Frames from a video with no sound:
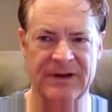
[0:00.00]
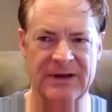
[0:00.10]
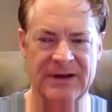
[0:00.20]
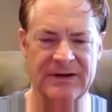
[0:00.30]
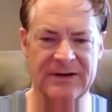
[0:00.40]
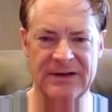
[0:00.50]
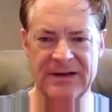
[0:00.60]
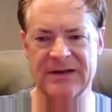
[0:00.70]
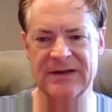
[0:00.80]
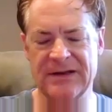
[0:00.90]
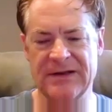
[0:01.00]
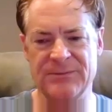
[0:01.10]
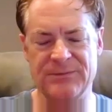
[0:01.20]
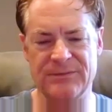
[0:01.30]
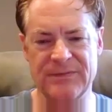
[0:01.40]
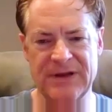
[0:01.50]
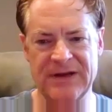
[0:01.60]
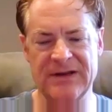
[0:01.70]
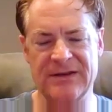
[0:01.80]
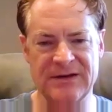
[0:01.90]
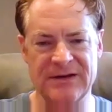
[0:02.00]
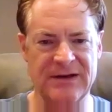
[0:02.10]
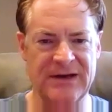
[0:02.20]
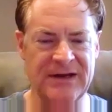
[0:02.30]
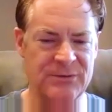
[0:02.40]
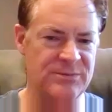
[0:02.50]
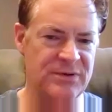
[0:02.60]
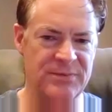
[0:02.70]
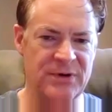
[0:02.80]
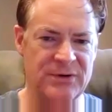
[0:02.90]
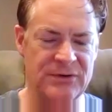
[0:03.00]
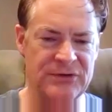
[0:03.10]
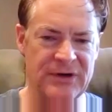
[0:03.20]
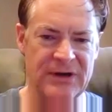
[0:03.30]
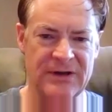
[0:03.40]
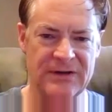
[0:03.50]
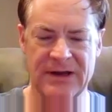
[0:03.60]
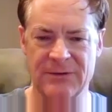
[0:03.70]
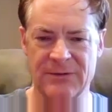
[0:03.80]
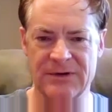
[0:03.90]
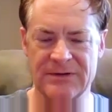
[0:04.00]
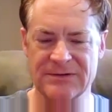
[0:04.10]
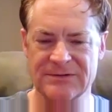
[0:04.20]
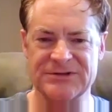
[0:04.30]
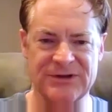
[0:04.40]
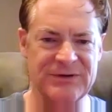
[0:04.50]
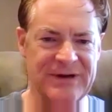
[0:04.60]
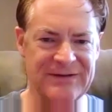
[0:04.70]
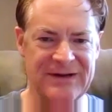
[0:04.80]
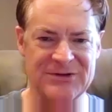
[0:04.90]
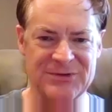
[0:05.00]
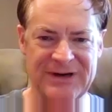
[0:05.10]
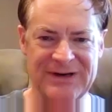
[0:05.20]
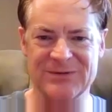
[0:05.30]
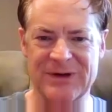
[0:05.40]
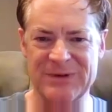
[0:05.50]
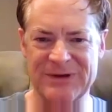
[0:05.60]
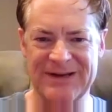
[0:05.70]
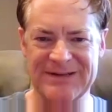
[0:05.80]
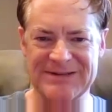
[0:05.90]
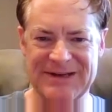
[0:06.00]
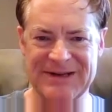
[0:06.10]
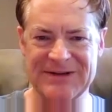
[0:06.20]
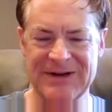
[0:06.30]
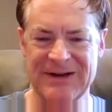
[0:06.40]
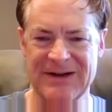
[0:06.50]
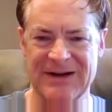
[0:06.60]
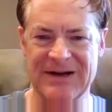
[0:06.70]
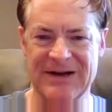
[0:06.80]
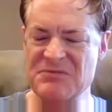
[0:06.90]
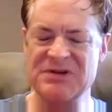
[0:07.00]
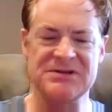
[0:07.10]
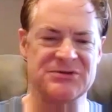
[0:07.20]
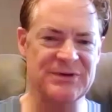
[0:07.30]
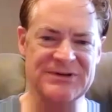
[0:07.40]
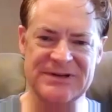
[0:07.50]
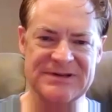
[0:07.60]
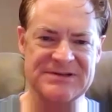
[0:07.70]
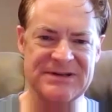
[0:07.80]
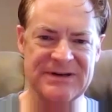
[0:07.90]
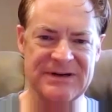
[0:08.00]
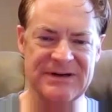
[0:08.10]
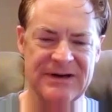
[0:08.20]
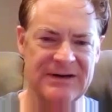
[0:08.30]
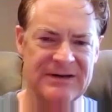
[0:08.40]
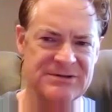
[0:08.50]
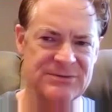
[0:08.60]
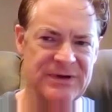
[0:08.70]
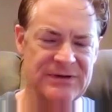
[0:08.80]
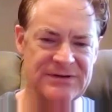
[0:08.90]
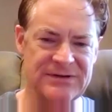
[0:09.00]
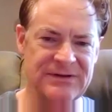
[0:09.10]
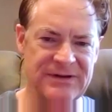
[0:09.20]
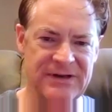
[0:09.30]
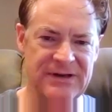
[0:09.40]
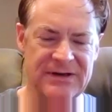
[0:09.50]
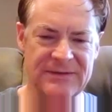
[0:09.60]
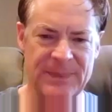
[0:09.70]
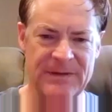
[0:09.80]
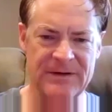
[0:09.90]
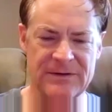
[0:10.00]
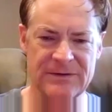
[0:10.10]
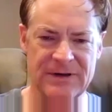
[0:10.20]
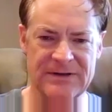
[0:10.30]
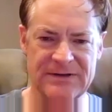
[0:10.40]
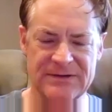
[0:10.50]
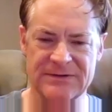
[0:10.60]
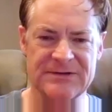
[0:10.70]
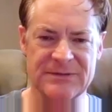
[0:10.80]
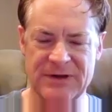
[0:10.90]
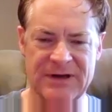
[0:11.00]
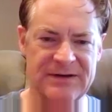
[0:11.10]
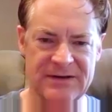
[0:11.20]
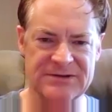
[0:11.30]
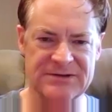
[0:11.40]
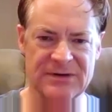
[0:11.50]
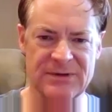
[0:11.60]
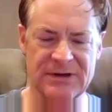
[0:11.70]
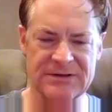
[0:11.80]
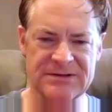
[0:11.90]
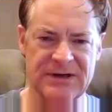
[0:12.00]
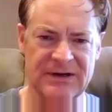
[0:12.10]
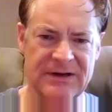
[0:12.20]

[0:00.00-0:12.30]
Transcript: and any anything that anyone proposed that would slow down that train of replicate and scale um, just wasn't considered so when i looked at LEED you know as something i did at starbucks